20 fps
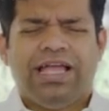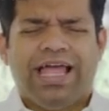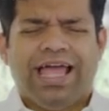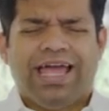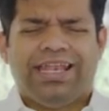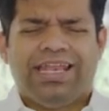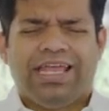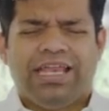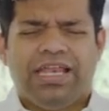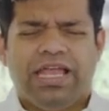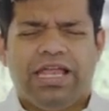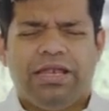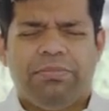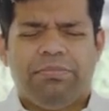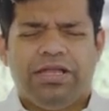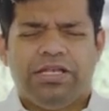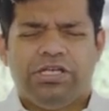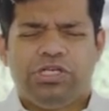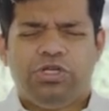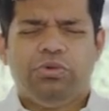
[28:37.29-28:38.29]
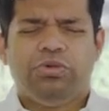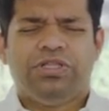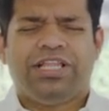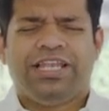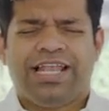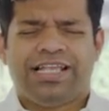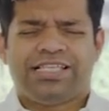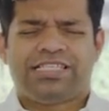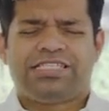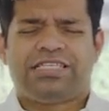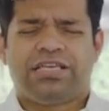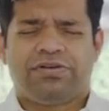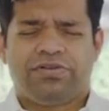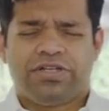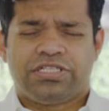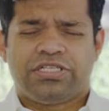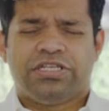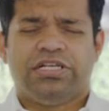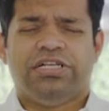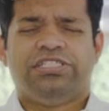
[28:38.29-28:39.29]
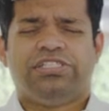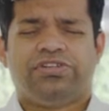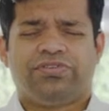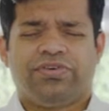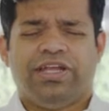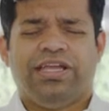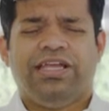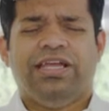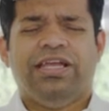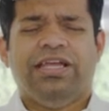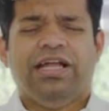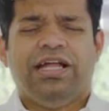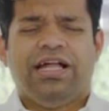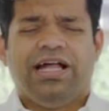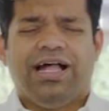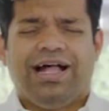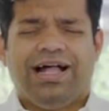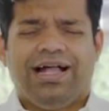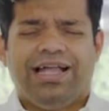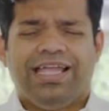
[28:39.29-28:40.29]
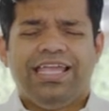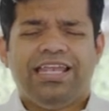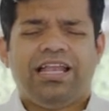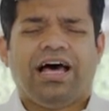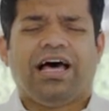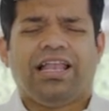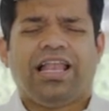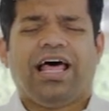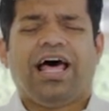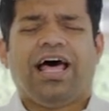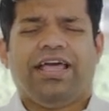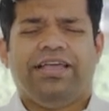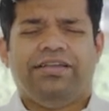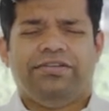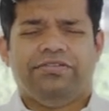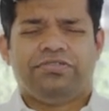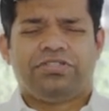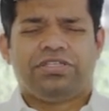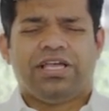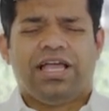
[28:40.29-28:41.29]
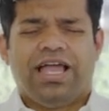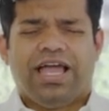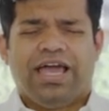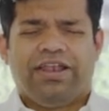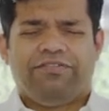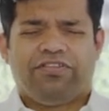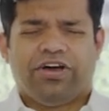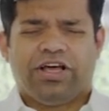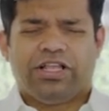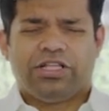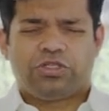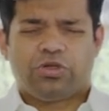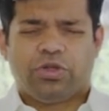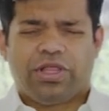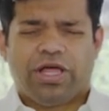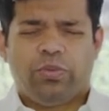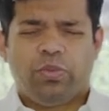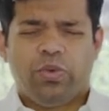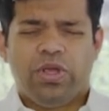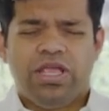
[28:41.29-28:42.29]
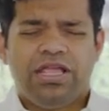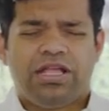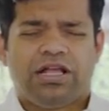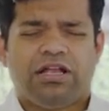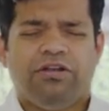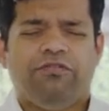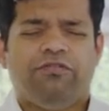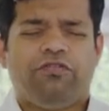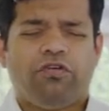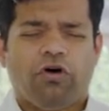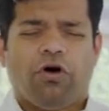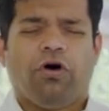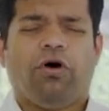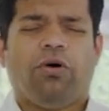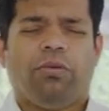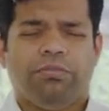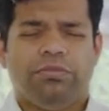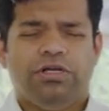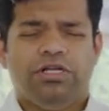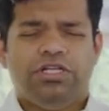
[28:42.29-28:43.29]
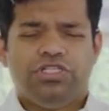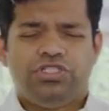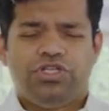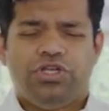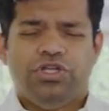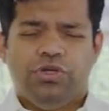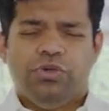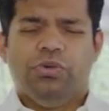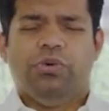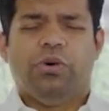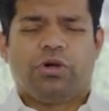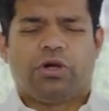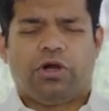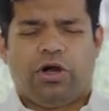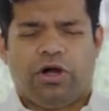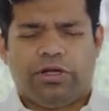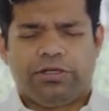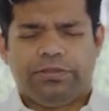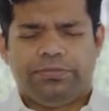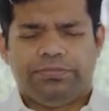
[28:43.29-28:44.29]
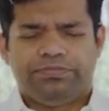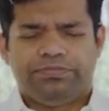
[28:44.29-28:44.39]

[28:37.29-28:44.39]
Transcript: and it, it may do the necessary surgery Uh, in our lives, and Father, so that we conform to you, O God.